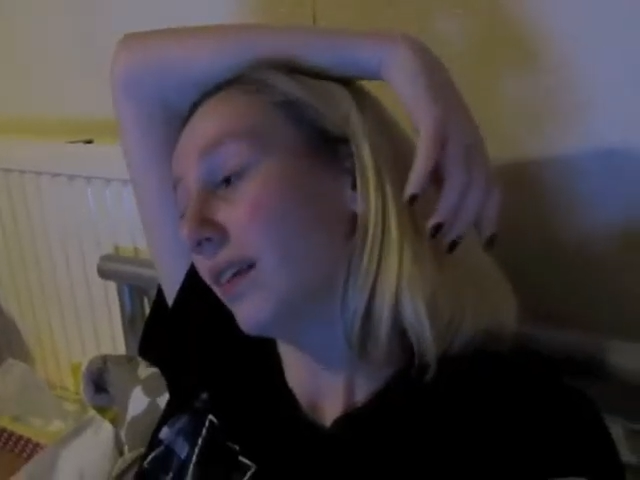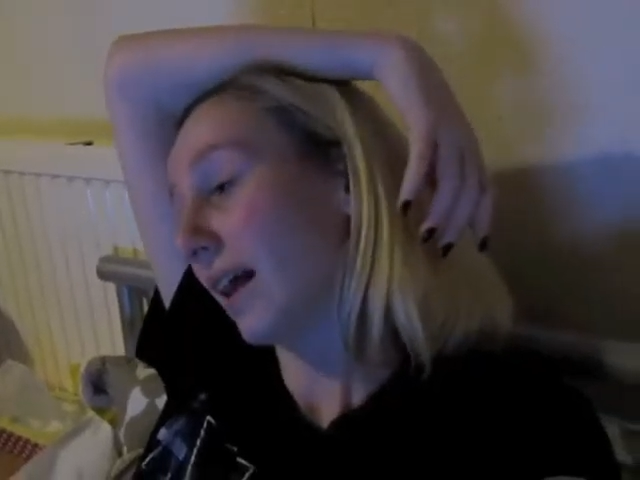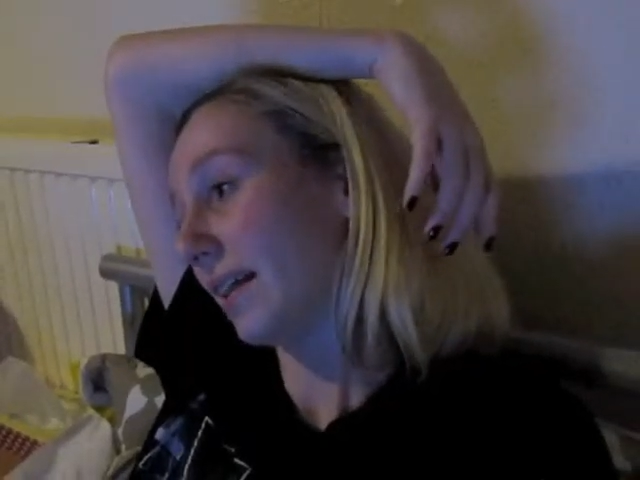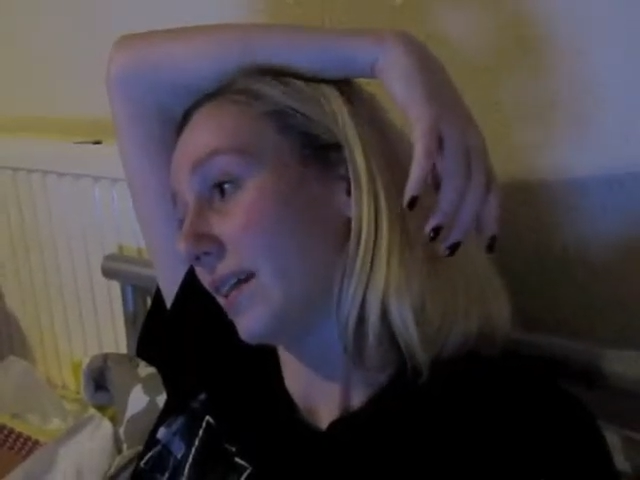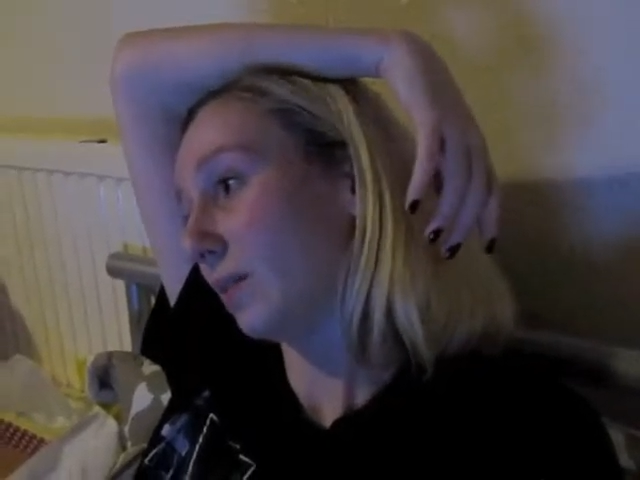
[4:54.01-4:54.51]

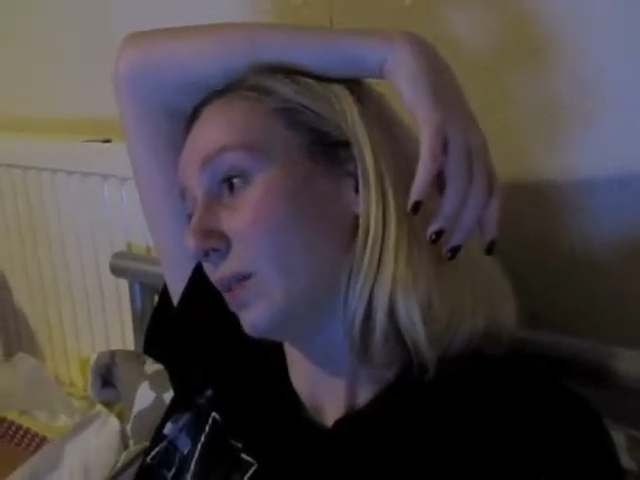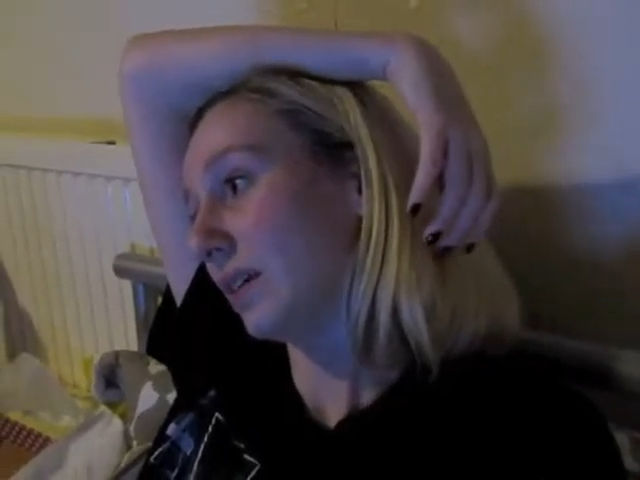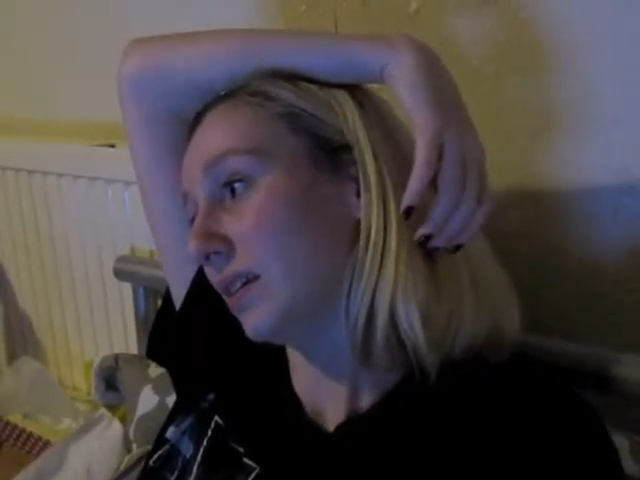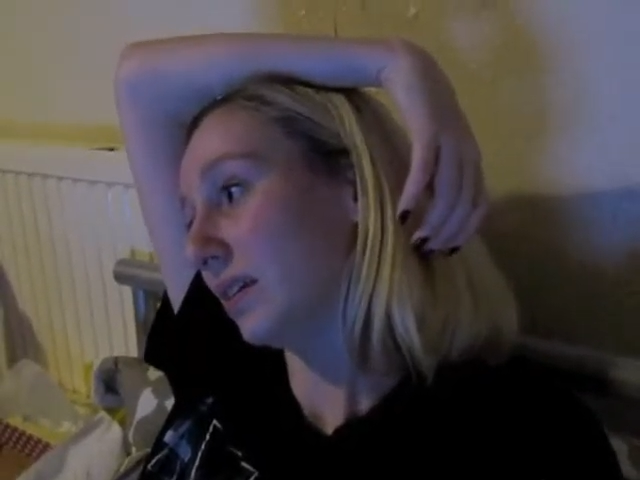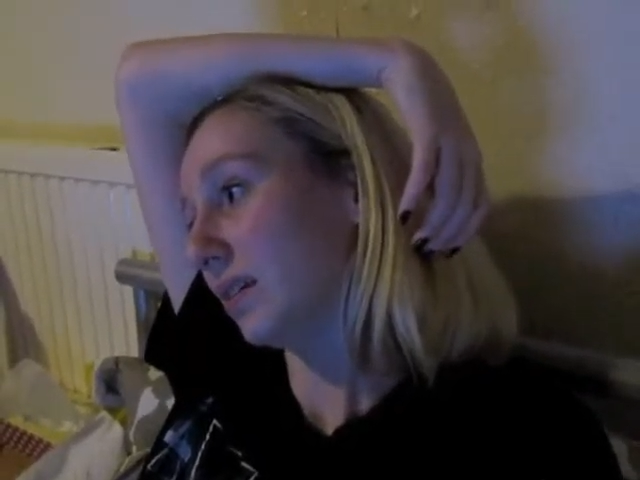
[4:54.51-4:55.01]
I need to
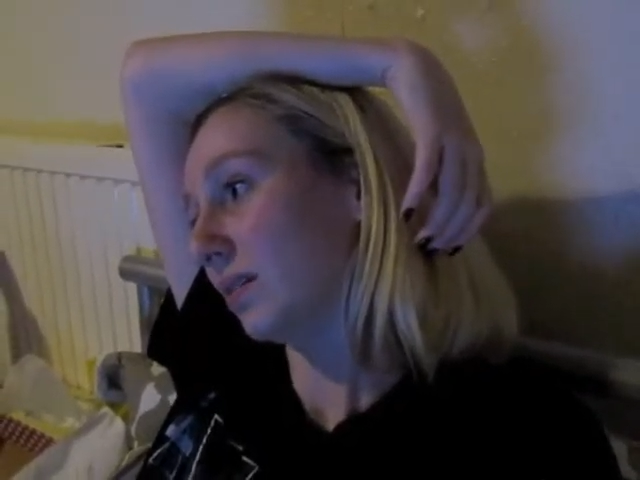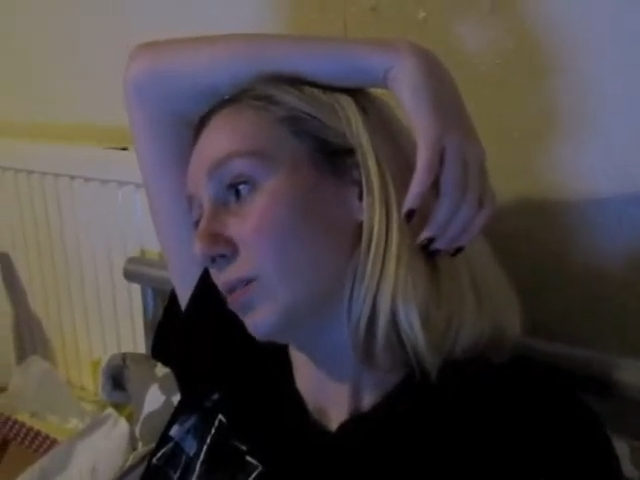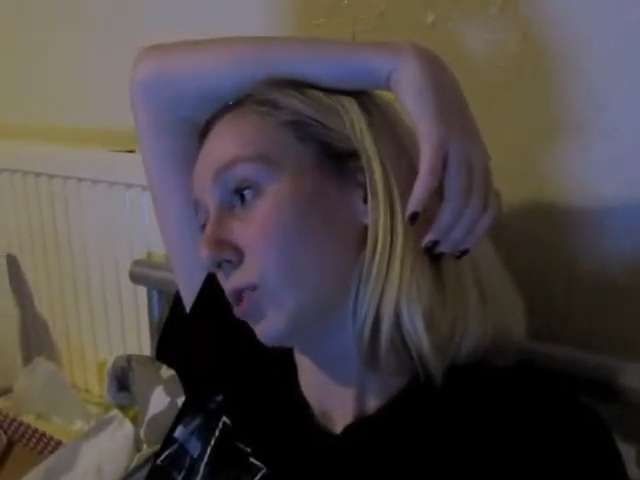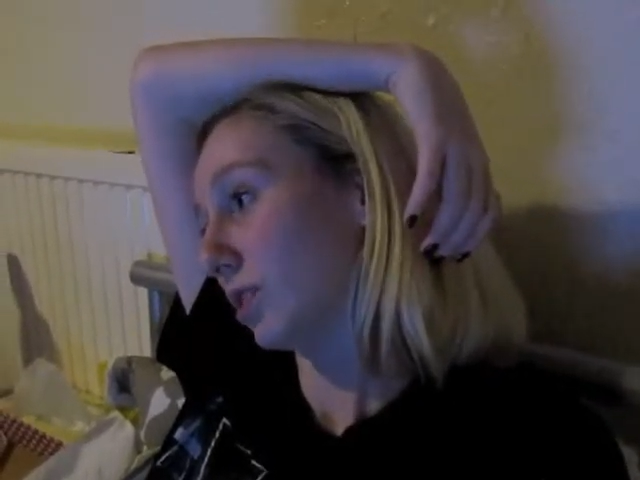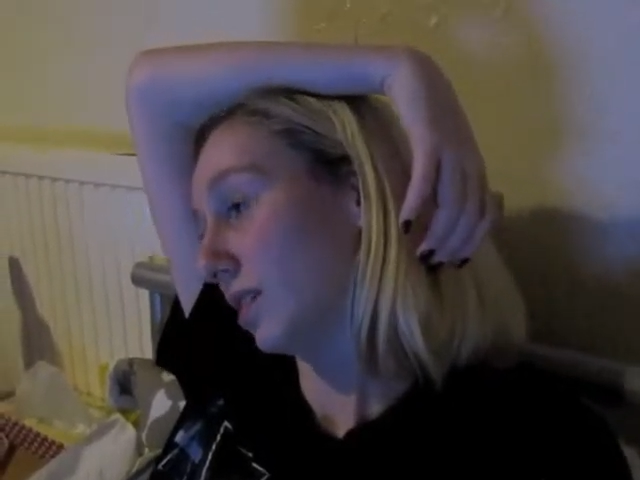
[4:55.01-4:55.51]
be
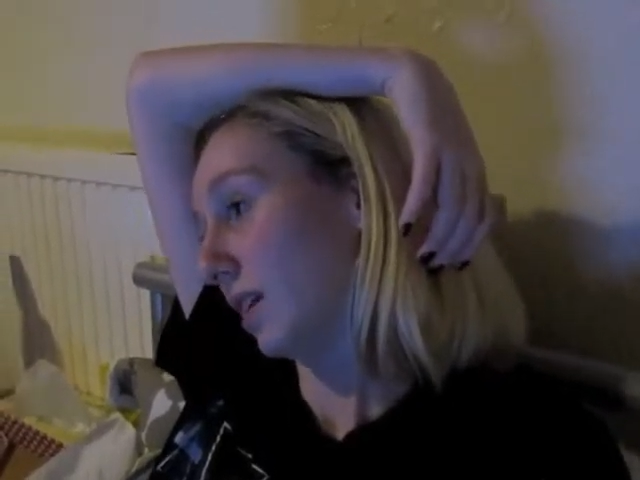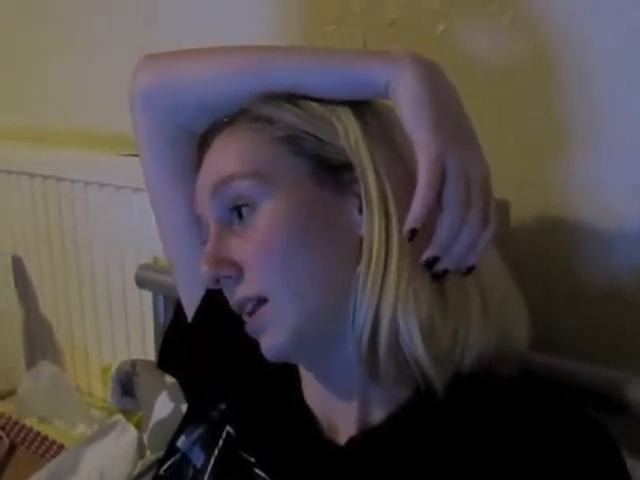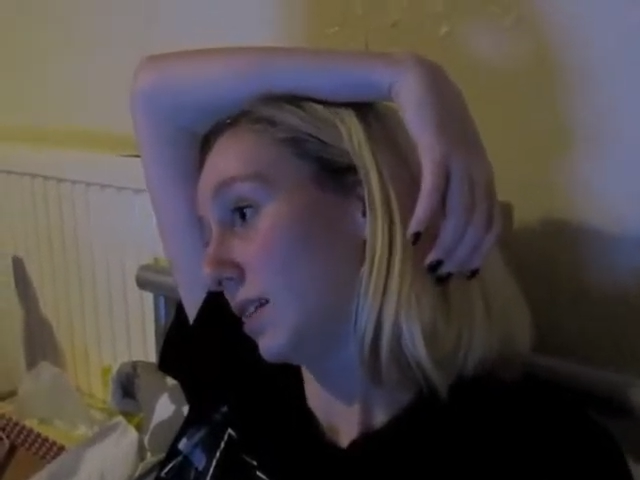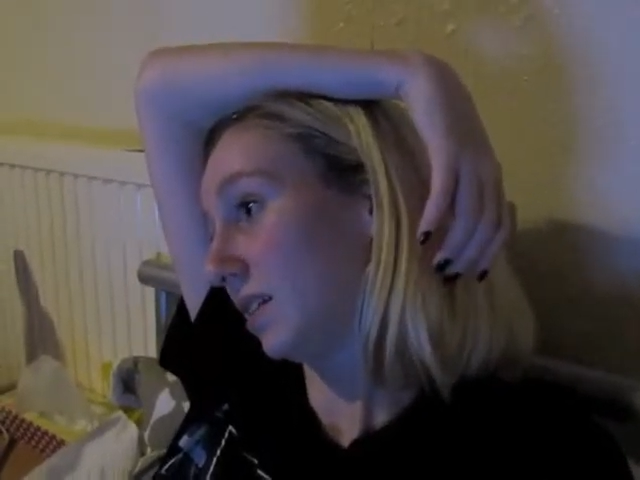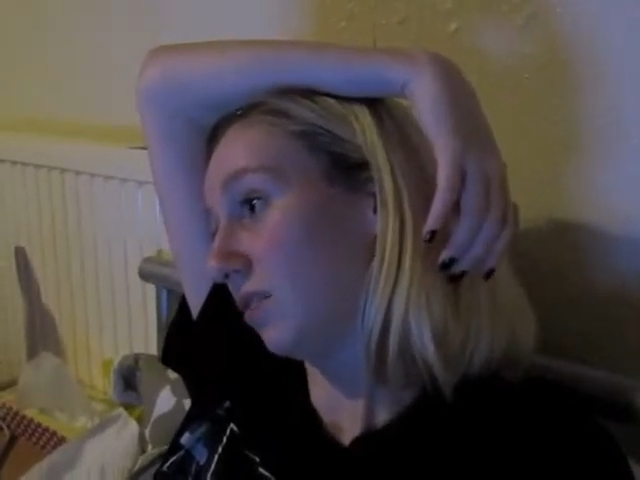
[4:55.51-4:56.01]
more
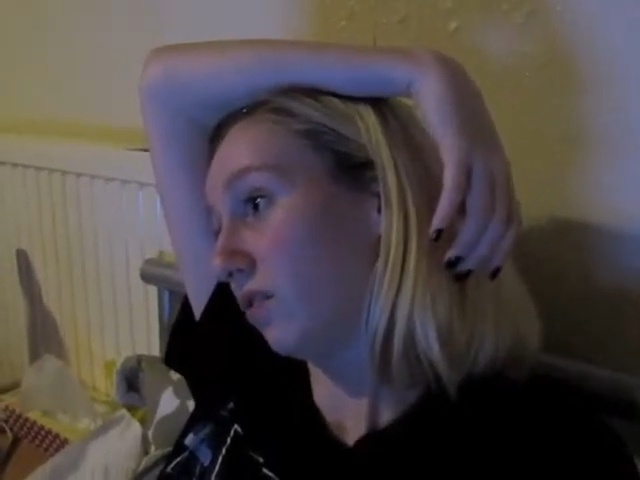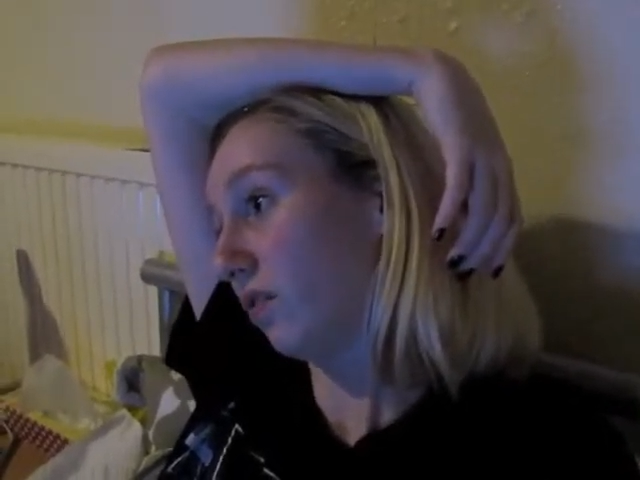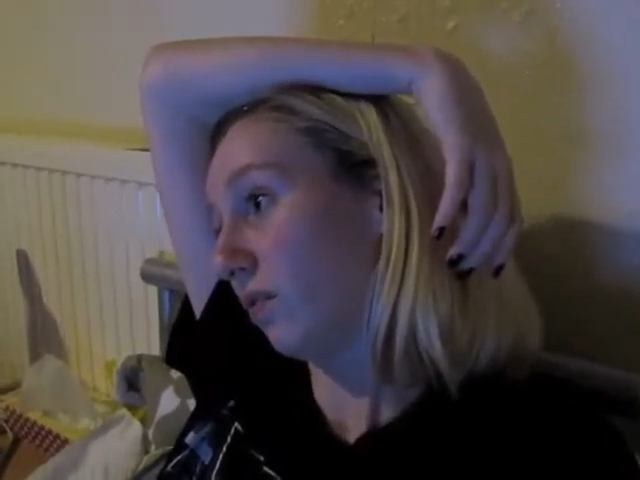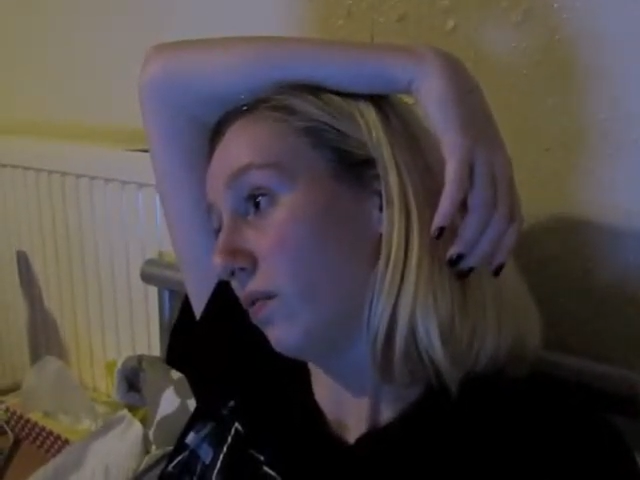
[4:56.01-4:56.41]
selective